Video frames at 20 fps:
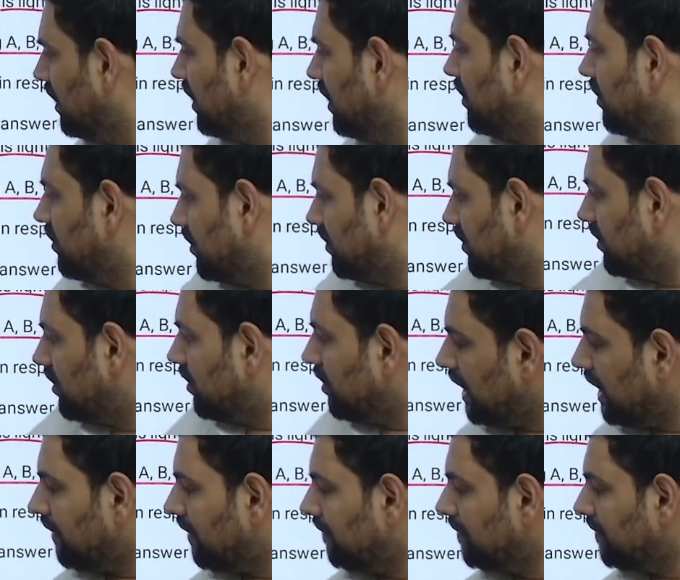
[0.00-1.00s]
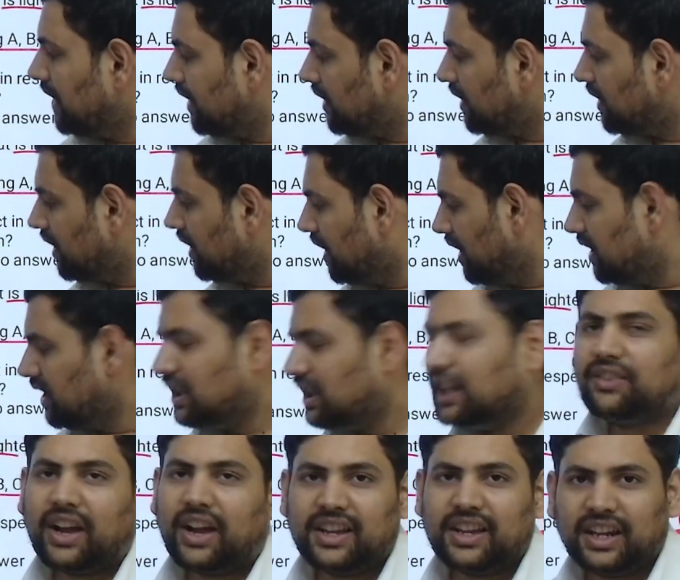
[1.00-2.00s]
Okay, then D why they
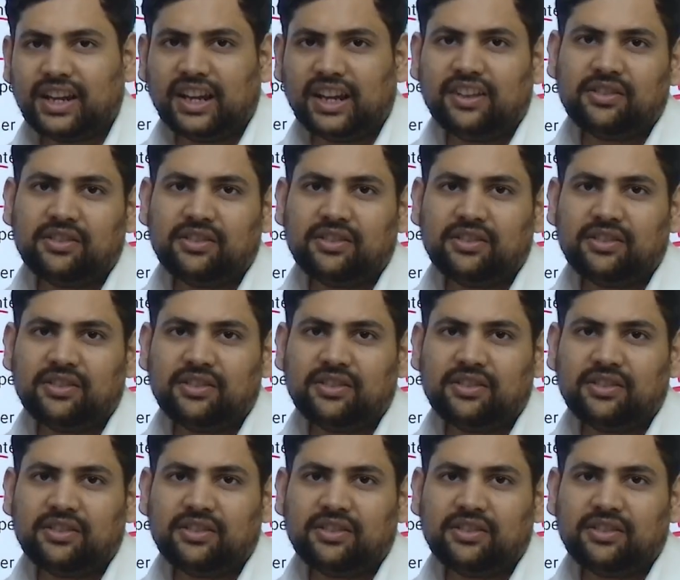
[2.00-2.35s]
gave, because